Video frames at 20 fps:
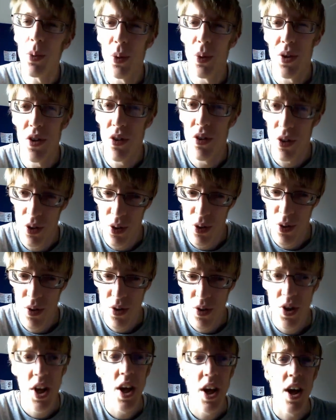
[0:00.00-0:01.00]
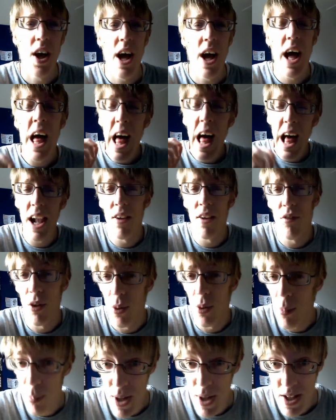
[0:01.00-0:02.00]
quite as good a hell of a
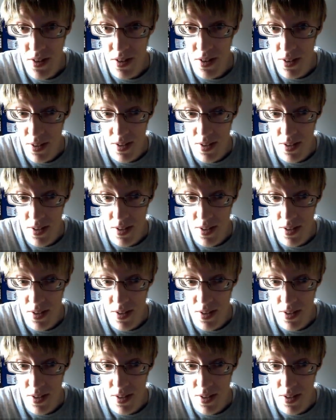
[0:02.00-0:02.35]
lot better